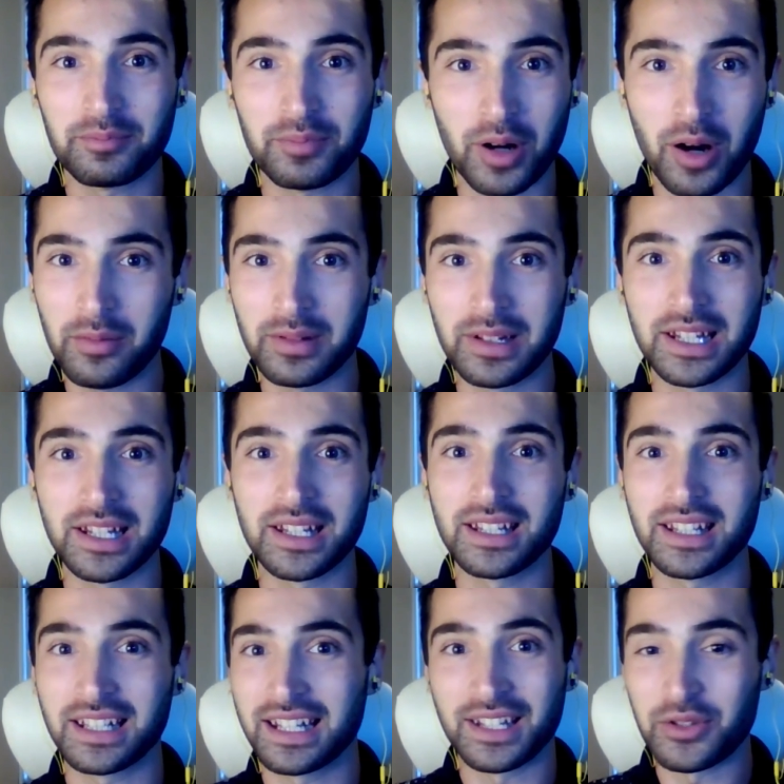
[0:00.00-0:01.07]

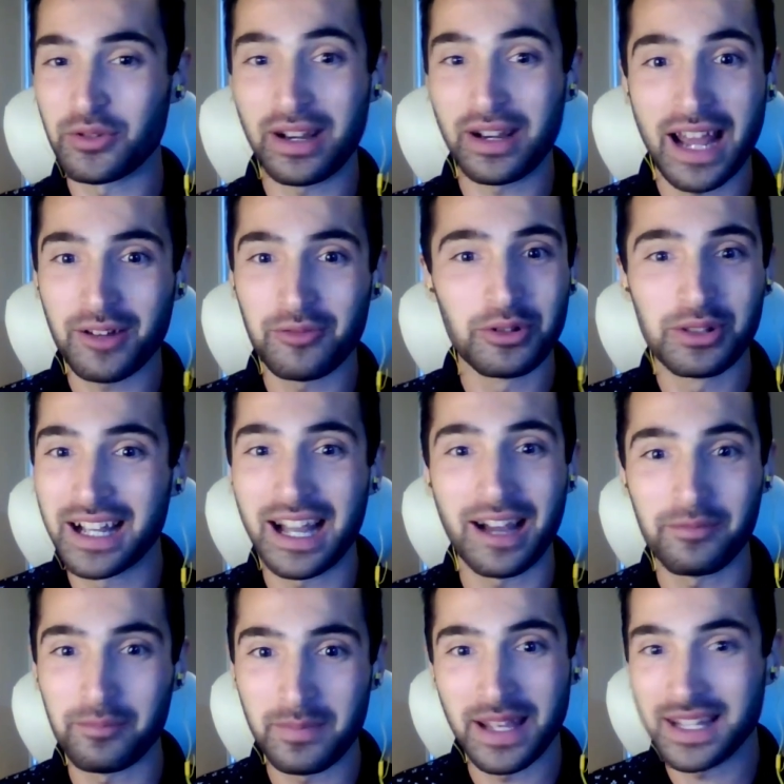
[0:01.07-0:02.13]
probably you and I wouldn't
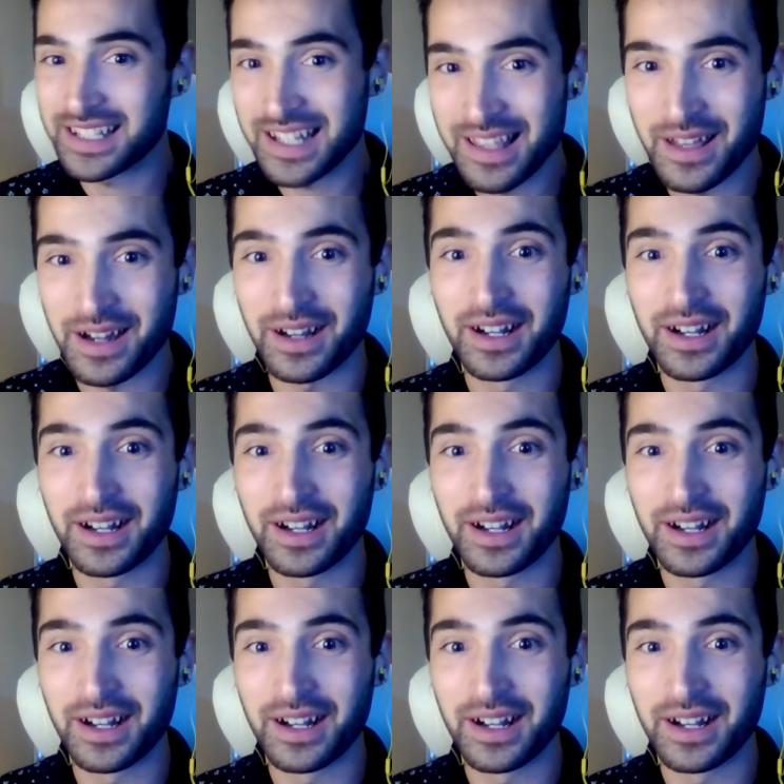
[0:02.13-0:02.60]
have met either.